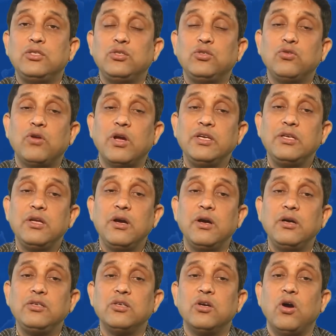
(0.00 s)
to
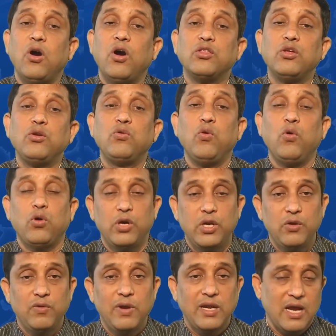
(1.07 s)
conduct other
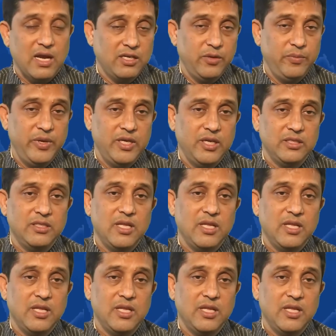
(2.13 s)
co-curricular activities.